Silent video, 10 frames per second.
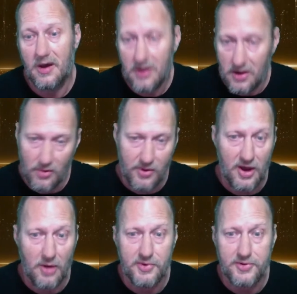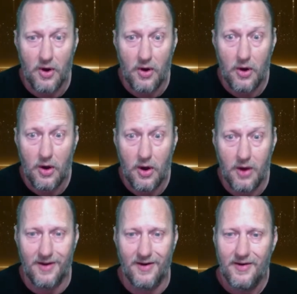Lord help us all.
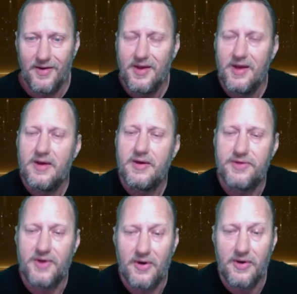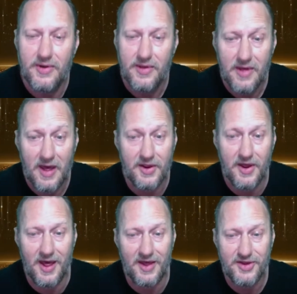So,
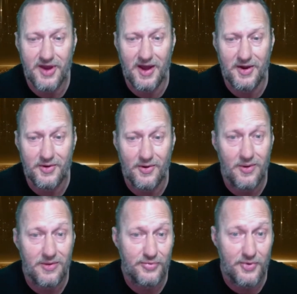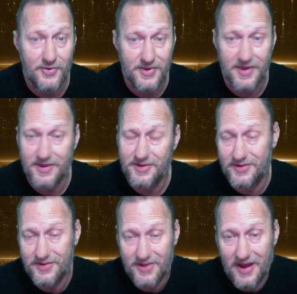that's kind of the goal of Thursdays.
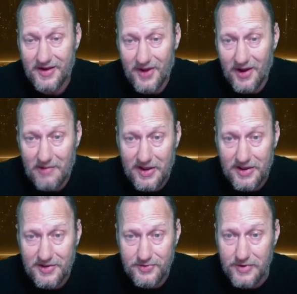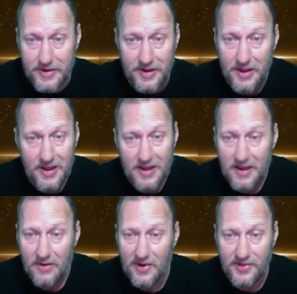Just kind of talk about history,
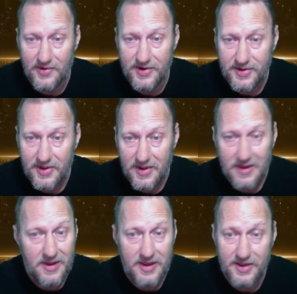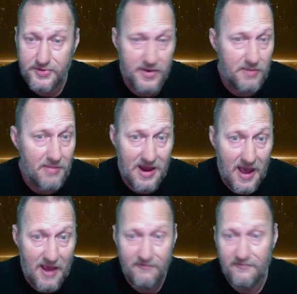whether it's history of my
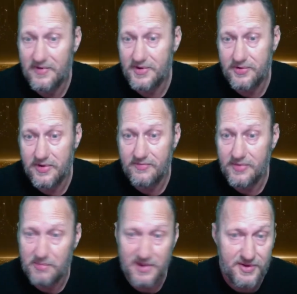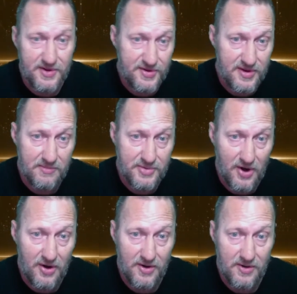life, history of the business that I'm
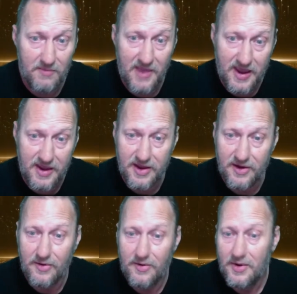starting to make here,